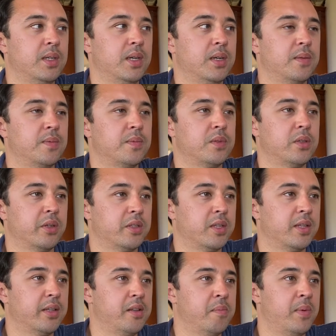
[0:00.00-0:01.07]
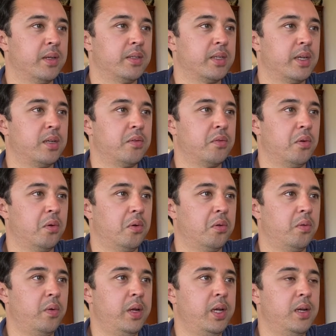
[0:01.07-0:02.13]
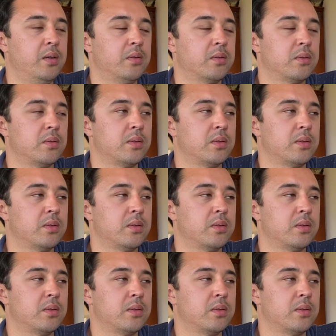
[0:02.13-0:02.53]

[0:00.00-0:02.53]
Yeah, so I did it in Maastricht for 3 years.